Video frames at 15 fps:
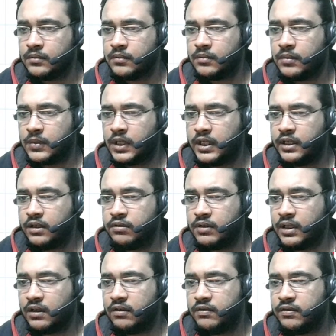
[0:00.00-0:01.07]
by
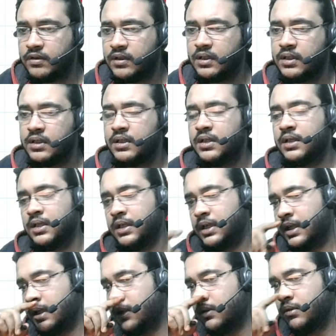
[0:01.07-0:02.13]
12,
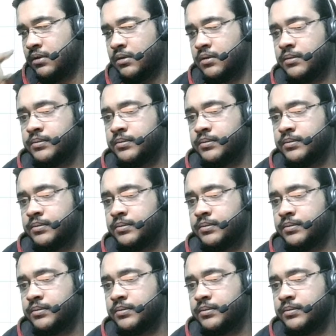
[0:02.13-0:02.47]
I know